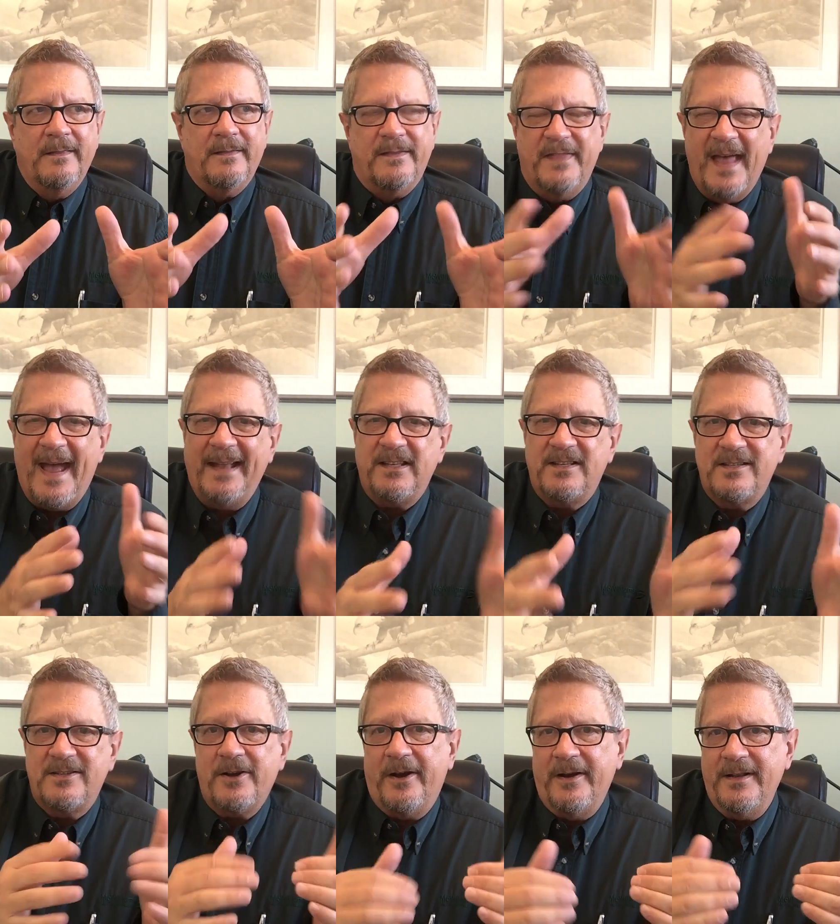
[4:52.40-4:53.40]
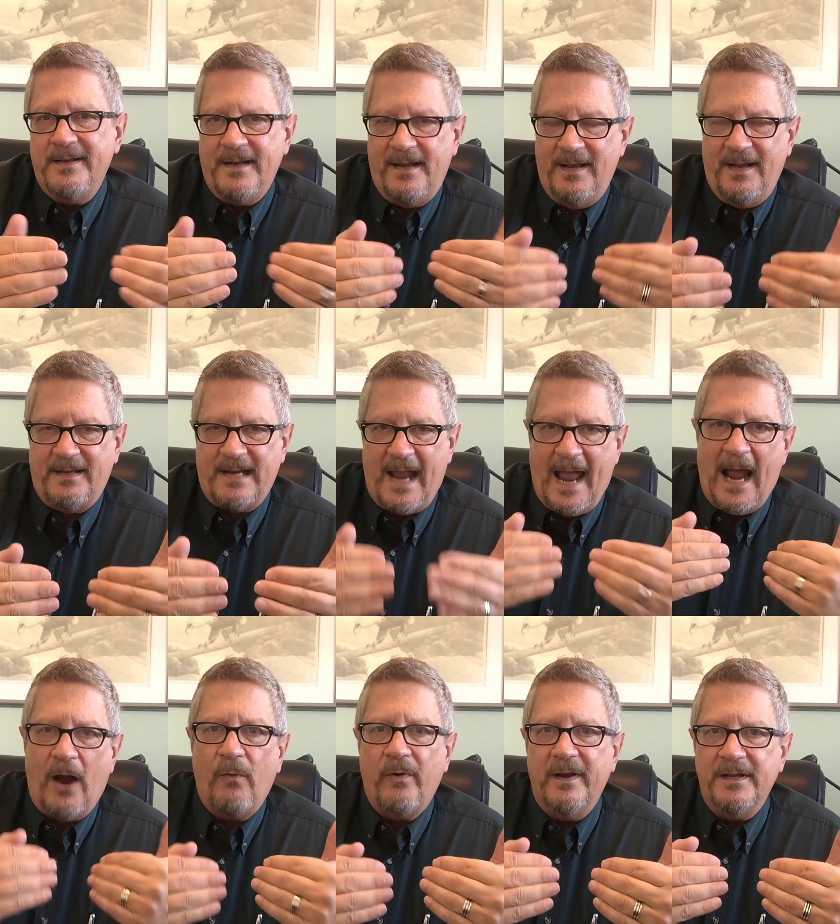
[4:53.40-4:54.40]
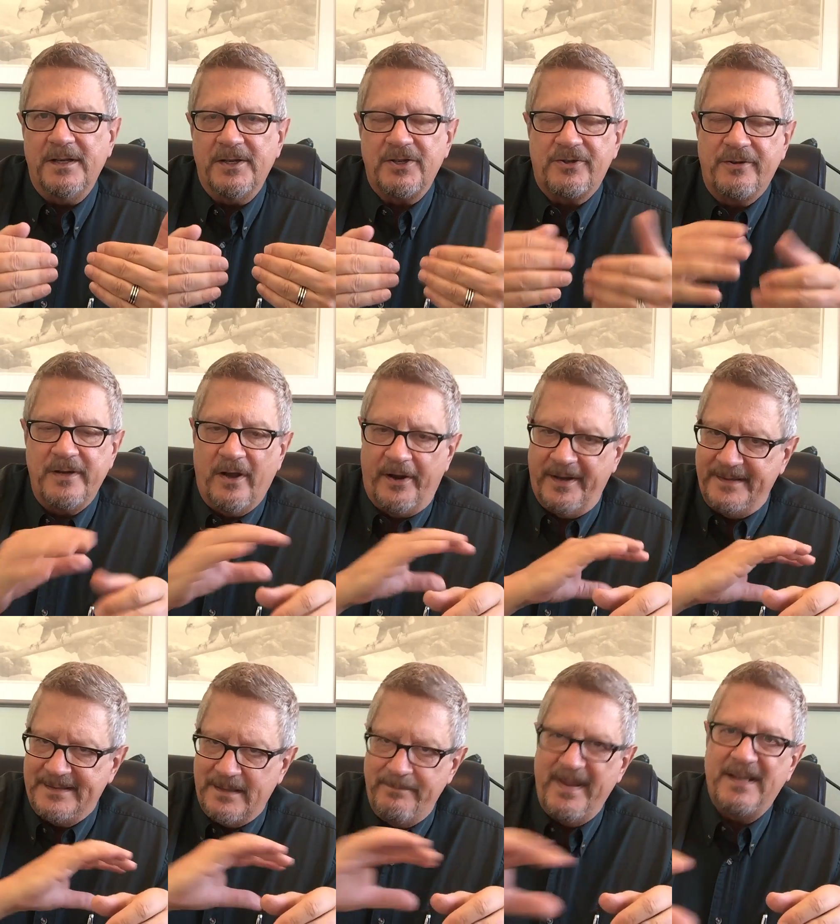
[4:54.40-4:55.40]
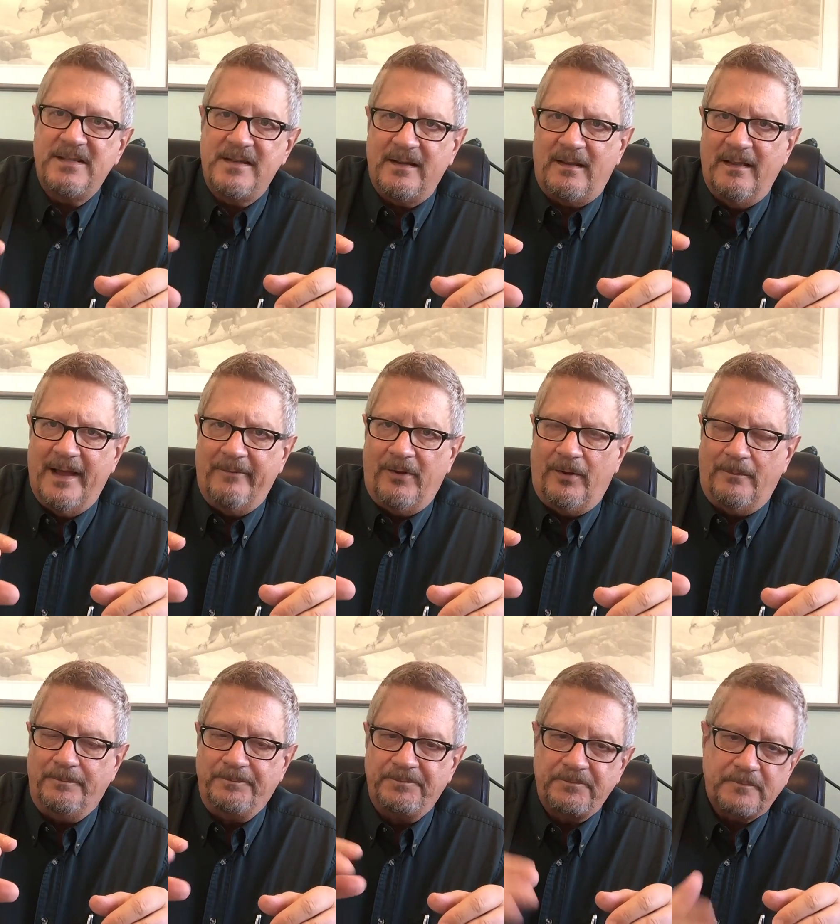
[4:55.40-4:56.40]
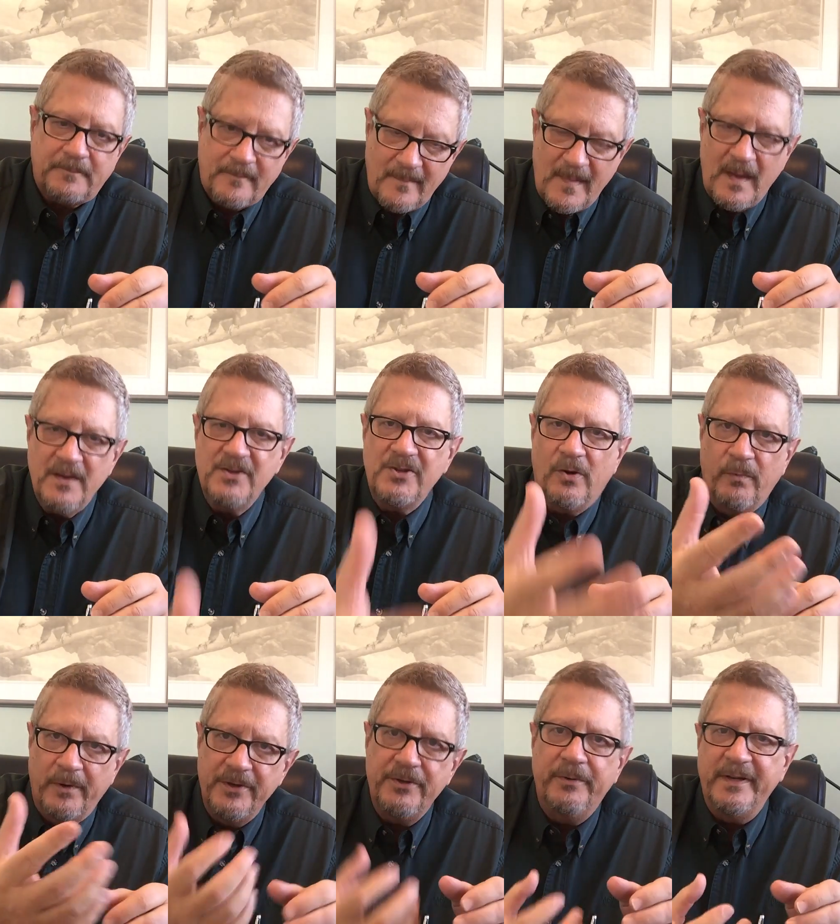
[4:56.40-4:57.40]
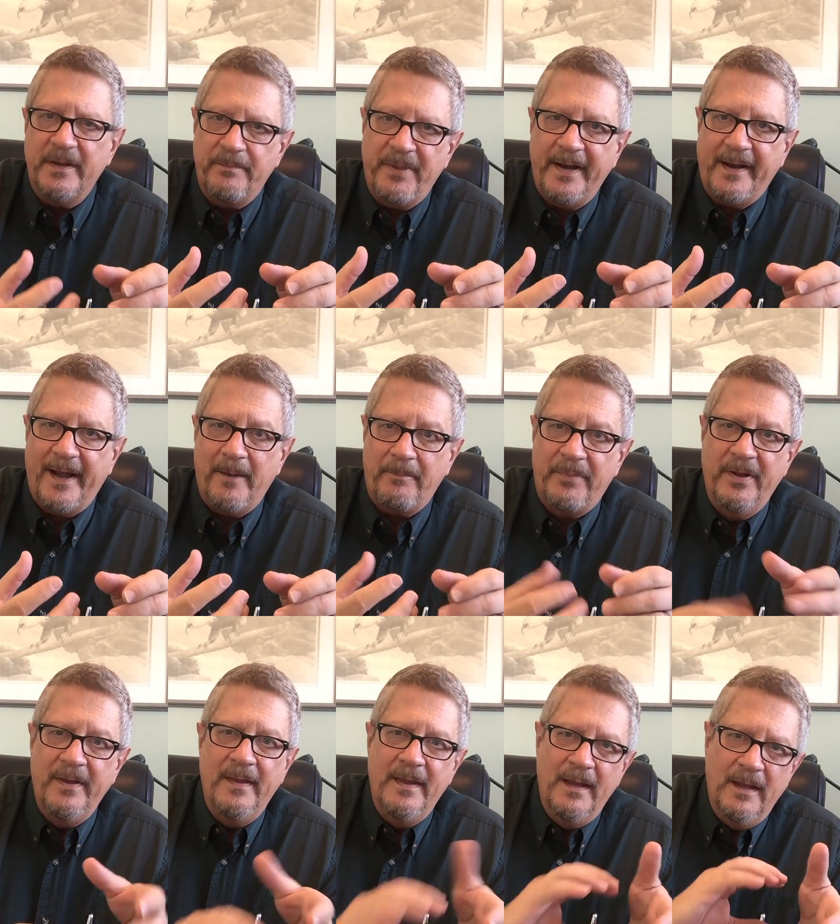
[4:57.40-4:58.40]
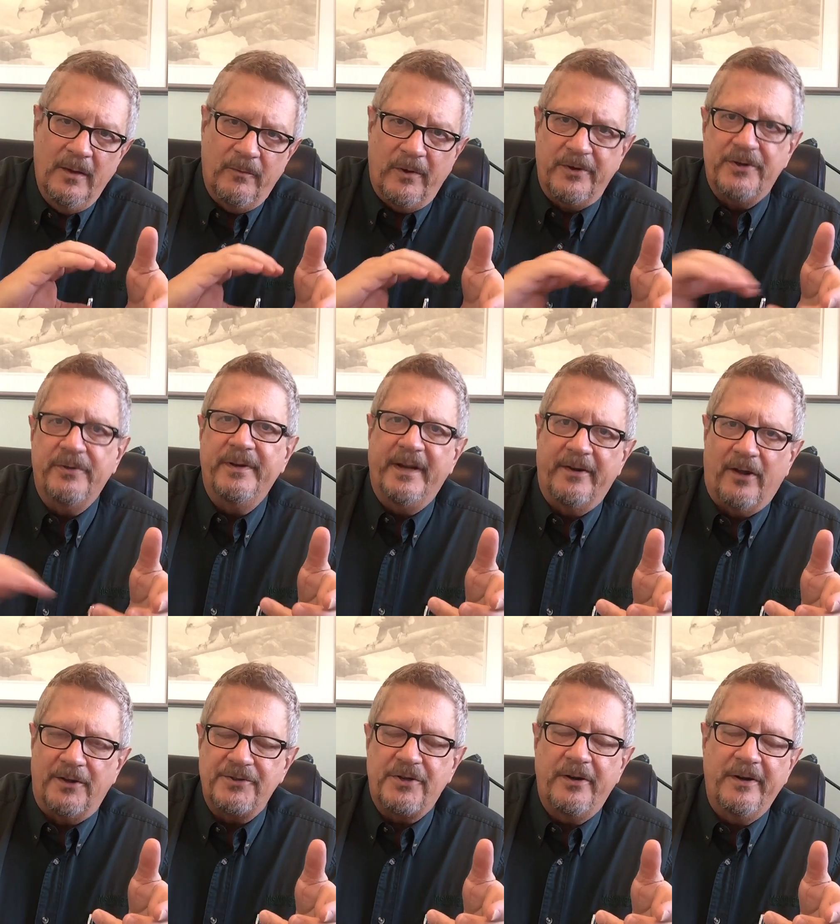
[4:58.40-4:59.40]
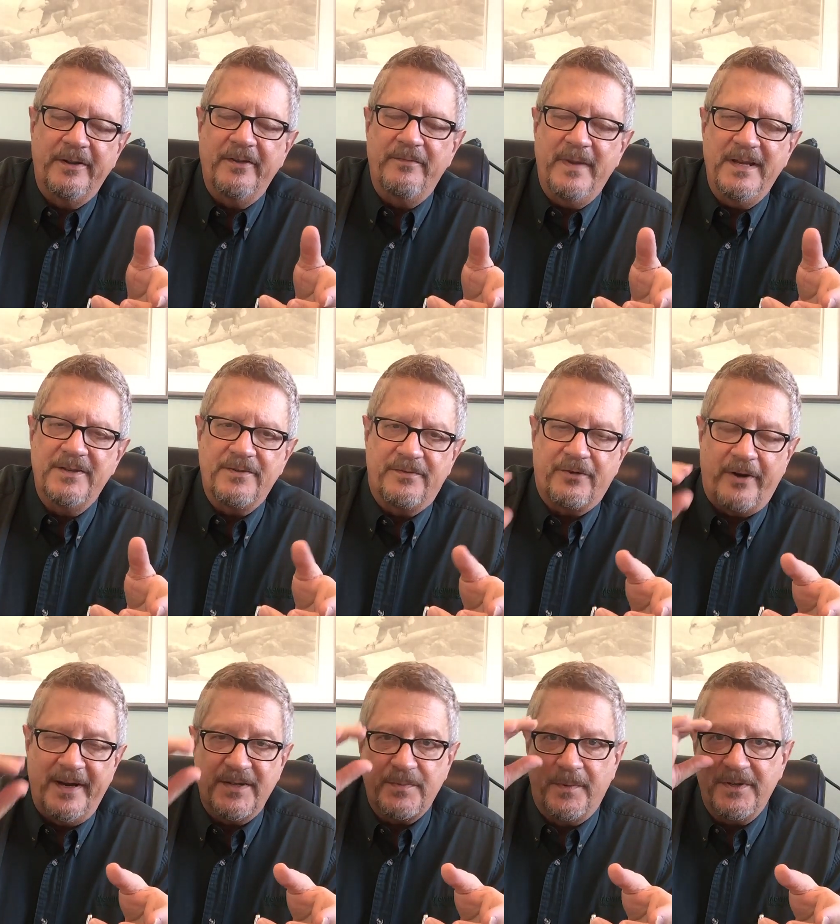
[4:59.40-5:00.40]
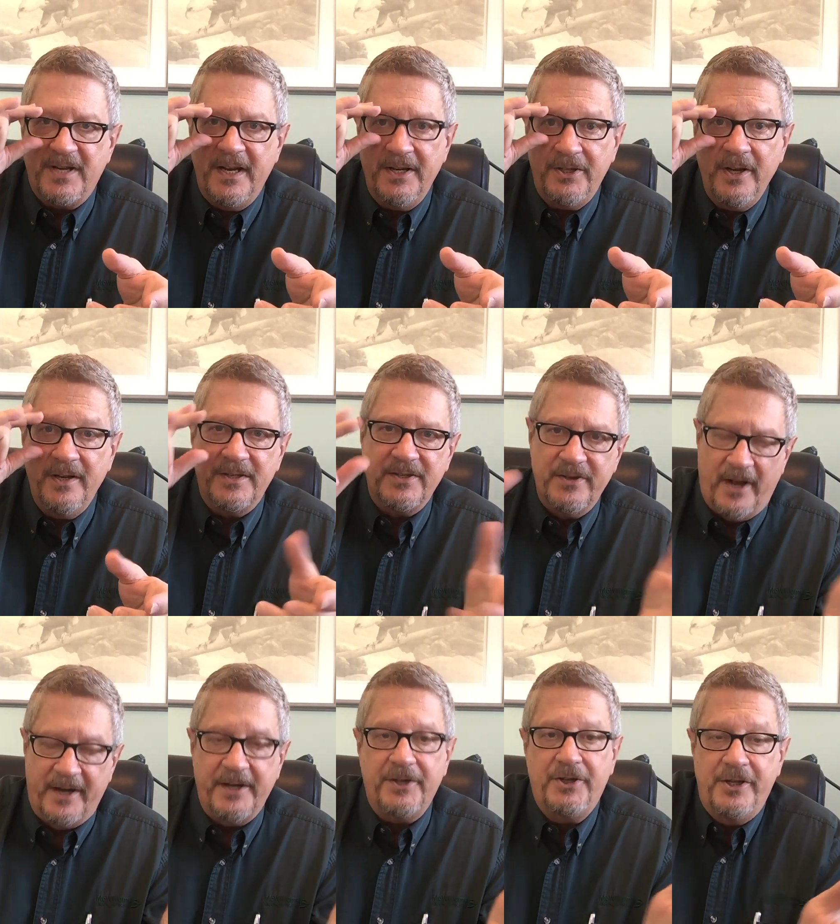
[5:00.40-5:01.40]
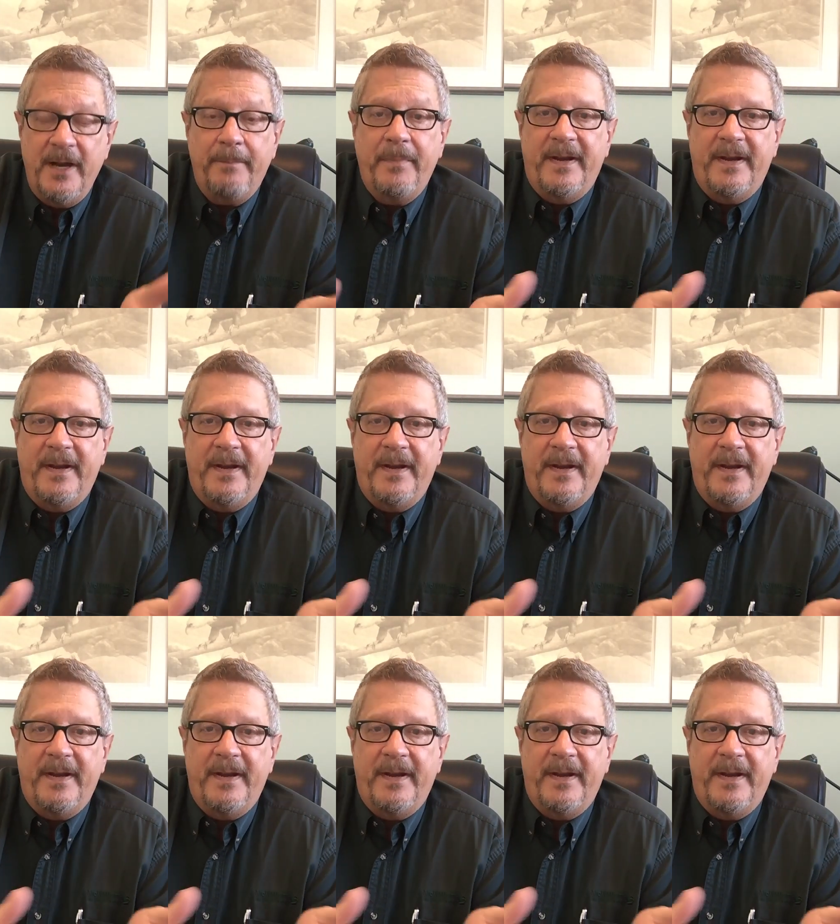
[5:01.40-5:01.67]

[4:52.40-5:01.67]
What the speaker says: That's starting to hit our industry on a domestic level. So we're doing a pickup, We're doing an alternative means of transportation. It's not a ship.